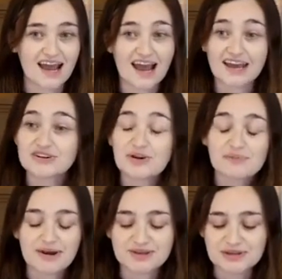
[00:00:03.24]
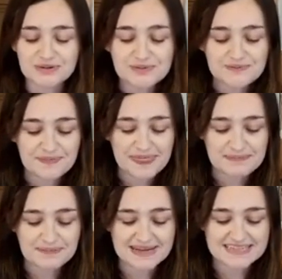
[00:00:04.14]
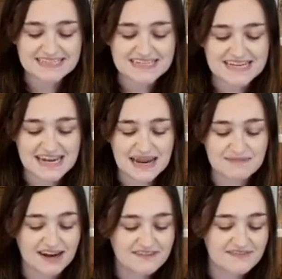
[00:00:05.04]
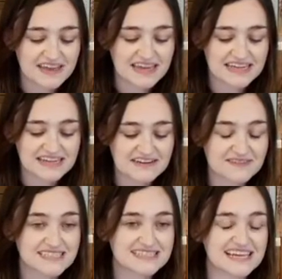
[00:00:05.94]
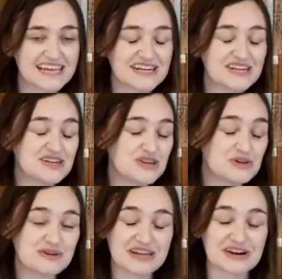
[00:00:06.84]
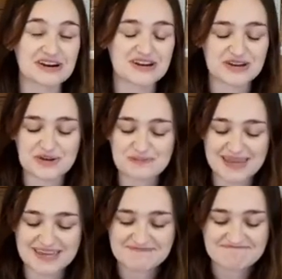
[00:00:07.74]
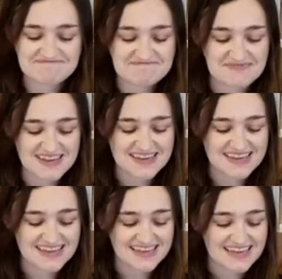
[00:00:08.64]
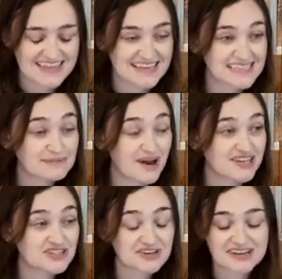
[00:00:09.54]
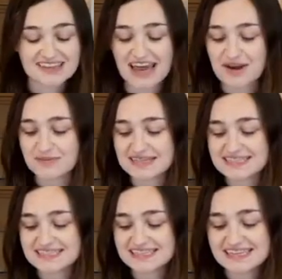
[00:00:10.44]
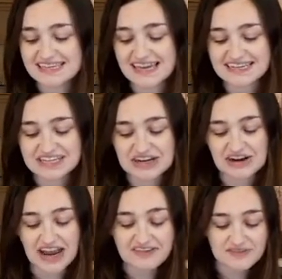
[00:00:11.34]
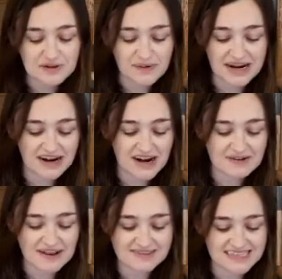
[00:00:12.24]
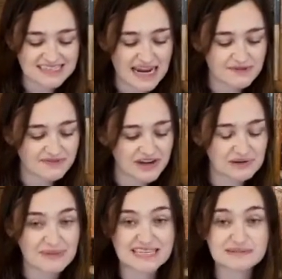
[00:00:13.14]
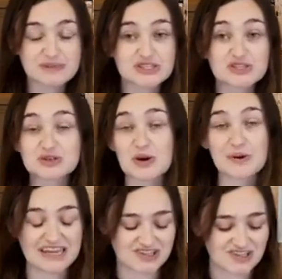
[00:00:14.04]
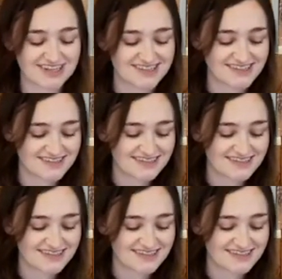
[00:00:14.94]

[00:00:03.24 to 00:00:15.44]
I don't know about you, but I'm not a fan of the saying, New Year, New Me. This mantra that we see and hear everywhere around this time of year makes me so anxious.